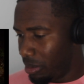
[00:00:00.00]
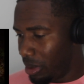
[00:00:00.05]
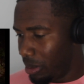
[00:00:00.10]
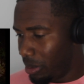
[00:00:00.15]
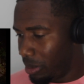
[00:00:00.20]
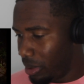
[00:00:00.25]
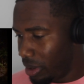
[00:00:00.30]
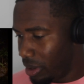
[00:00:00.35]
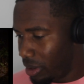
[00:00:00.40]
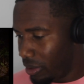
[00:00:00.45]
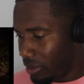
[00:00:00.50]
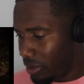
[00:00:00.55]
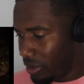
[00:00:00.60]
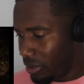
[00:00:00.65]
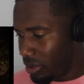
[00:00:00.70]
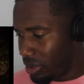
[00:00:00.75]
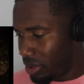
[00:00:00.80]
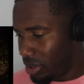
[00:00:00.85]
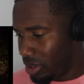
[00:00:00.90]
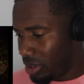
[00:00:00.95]
memory of
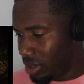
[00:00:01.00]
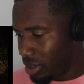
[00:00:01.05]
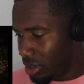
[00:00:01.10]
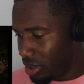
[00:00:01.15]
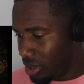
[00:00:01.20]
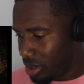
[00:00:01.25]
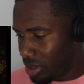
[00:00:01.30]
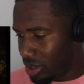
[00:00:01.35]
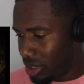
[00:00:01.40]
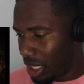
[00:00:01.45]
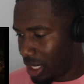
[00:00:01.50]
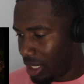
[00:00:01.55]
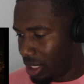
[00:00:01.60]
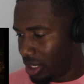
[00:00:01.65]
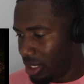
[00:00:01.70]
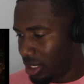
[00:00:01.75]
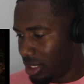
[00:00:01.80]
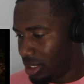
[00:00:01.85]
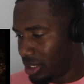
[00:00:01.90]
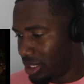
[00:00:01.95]

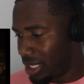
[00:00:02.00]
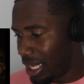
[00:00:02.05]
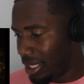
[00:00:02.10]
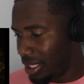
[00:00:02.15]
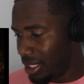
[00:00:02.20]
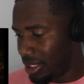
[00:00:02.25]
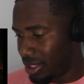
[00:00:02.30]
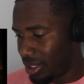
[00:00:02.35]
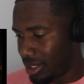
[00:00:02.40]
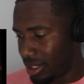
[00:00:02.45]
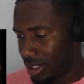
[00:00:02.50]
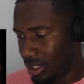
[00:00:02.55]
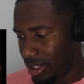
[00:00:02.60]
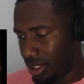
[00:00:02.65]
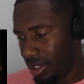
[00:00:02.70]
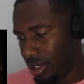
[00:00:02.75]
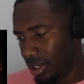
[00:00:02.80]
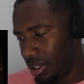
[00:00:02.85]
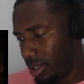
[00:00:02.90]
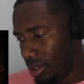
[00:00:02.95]
Jonathan Salas.
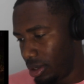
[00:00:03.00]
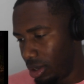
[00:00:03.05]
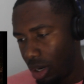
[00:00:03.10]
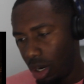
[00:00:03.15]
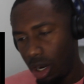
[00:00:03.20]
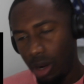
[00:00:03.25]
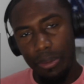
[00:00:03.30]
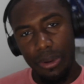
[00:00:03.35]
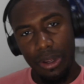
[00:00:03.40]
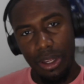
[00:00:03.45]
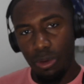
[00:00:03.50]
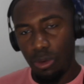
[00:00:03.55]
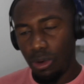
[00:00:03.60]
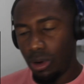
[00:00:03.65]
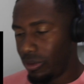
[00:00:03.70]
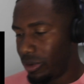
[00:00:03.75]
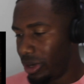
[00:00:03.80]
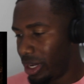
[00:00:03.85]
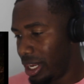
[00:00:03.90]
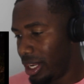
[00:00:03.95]
R.I.P.
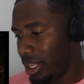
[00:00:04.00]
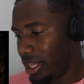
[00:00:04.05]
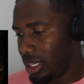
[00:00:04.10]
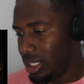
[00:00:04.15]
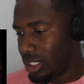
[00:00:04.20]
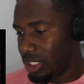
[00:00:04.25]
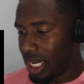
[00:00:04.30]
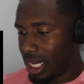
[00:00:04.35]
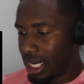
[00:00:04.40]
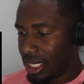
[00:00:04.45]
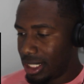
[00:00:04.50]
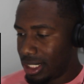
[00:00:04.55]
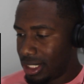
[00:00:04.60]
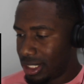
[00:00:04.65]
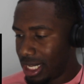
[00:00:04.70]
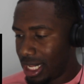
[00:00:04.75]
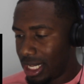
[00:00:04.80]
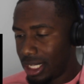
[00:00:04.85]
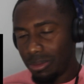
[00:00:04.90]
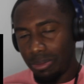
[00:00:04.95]
Whoever that is, Jonathan
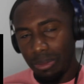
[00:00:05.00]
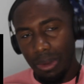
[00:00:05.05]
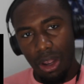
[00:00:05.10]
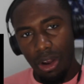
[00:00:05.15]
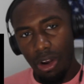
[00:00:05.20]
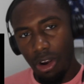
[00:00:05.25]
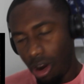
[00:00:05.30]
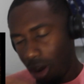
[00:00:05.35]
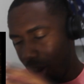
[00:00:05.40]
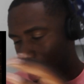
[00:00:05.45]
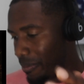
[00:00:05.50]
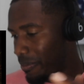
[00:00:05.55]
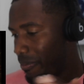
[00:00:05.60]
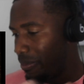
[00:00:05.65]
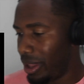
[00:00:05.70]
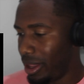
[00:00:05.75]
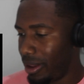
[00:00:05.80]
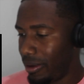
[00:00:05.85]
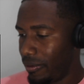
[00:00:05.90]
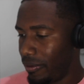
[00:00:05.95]
Salas, man.
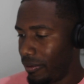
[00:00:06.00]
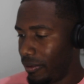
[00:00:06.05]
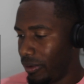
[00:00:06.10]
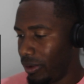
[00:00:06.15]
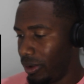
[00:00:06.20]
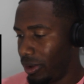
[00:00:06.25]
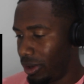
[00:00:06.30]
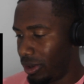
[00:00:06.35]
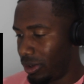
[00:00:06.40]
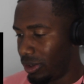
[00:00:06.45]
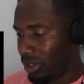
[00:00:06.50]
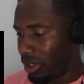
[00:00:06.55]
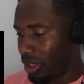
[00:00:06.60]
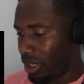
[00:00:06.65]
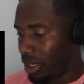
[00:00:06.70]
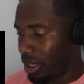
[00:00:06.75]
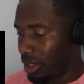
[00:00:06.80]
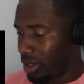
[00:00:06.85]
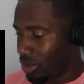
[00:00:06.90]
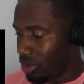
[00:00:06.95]
R.I.P. So
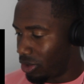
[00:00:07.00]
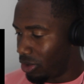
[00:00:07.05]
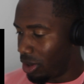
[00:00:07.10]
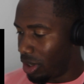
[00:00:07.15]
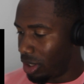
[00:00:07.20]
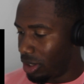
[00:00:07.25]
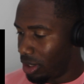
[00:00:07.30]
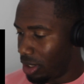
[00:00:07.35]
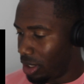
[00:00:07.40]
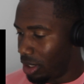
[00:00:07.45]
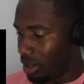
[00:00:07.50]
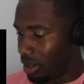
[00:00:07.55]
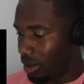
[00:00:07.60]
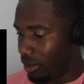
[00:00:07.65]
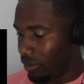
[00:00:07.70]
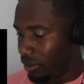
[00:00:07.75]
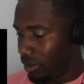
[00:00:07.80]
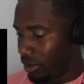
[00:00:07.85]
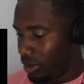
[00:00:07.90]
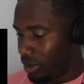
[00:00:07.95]
I love.
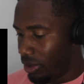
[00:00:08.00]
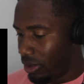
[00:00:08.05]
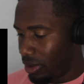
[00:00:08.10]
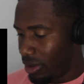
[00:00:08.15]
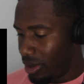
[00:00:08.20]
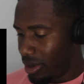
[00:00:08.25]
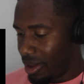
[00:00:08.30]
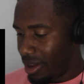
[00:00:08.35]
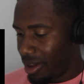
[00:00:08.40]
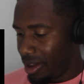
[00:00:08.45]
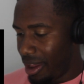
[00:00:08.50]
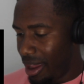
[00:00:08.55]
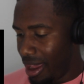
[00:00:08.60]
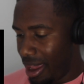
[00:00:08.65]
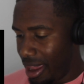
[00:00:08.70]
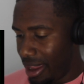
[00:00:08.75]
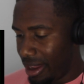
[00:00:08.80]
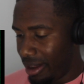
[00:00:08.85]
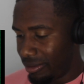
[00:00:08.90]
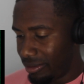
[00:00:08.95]

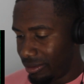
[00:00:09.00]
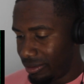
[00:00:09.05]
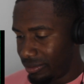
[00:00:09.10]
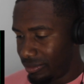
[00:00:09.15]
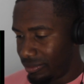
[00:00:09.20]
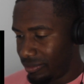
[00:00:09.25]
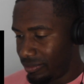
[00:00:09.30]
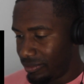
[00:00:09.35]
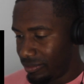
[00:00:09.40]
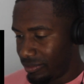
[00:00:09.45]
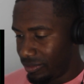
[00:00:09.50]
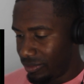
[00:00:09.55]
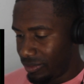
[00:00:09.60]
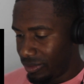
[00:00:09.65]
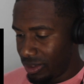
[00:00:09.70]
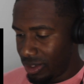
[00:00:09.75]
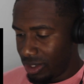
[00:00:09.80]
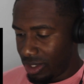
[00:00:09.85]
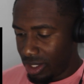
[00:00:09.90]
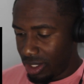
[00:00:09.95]
Hey,
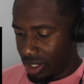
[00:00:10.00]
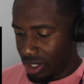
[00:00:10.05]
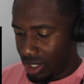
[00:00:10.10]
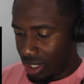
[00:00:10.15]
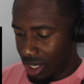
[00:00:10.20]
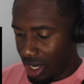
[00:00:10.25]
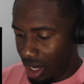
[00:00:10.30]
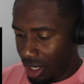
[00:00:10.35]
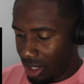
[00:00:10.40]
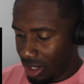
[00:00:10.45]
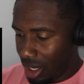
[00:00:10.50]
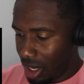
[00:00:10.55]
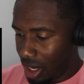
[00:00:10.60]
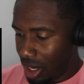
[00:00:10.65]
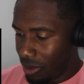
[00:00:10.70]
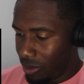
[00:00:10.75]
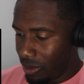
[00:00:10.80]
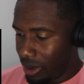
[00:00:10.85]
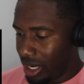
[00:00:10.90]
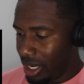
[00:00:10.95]
y'all
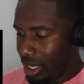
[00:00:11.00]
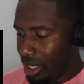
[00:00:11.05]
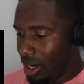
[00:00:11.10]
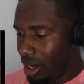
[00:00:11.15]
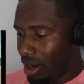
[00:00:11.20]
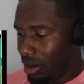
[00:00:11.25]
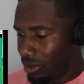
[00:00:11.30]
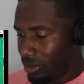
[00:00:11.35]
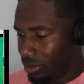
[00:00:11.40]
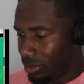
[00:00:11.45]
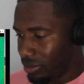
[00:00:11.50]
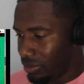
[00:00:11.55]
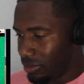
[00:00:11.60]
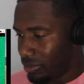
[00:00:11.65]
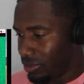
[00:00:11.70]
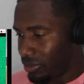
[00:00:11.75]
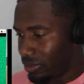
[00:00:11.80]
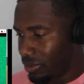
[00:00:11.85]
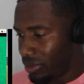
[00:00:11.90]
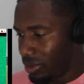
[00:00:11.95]
already know.
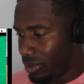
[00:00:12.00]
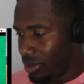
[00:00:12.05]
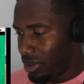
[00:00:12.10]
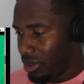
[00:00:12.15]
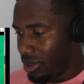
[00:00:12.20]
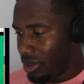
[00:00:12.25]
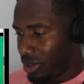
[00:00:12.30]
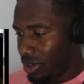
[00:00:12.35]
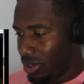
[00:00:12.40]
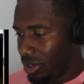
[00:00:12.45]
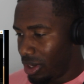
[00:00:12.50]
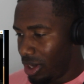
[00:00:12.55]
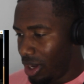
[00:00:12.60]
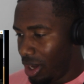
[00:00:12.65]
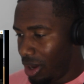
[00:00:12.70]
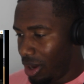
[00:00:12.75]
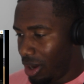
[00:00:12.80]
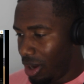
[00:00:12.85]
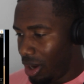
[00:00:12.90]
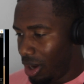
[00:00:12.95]

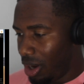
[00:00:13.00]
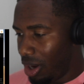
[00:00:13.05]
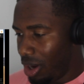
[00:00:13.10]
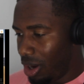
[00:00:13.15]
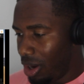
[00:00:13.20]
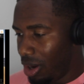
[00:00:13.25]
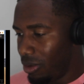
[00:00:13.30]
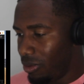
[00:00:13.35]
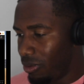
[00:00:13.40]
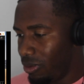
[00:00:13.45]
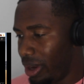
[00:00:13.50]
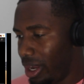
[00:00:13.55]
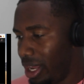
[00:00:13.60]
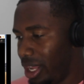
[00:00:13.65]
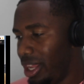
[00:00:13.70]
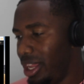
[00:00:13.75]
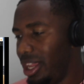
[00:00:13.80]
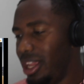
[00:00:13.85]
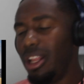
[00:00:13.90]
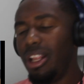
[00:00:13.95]
Y'all
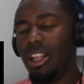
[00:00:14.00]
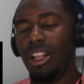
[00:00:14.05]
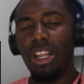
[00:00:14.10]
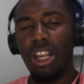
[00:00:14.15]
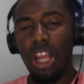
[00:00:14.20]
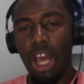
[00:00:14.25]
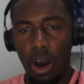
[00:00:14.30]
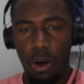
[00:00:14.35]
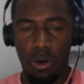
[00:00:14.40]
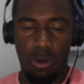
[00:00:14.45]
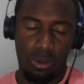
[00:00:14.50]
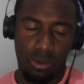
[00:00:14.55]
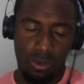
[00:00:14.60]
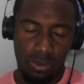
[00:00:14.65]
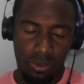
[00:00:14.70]
already know.